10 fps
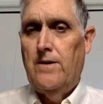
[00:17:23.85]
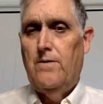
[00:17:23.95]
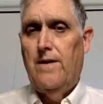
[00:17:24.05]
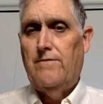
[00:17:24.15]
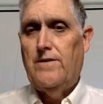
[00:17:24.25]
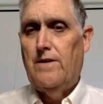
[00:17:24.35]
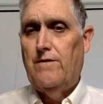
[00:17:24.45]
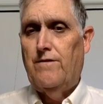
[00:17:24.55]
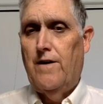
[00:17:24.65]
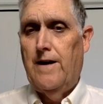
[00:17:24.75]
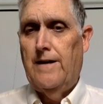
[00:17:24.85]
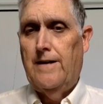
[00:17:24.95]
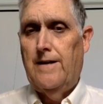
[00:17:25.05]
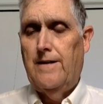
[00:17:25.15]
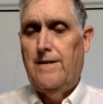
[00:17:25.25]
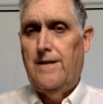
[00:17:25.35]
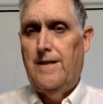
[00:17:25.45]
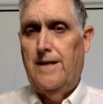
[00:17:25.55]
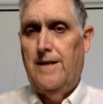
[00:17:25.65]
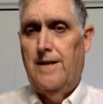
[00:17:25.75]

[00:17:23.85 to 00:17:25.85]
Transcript: you have to define the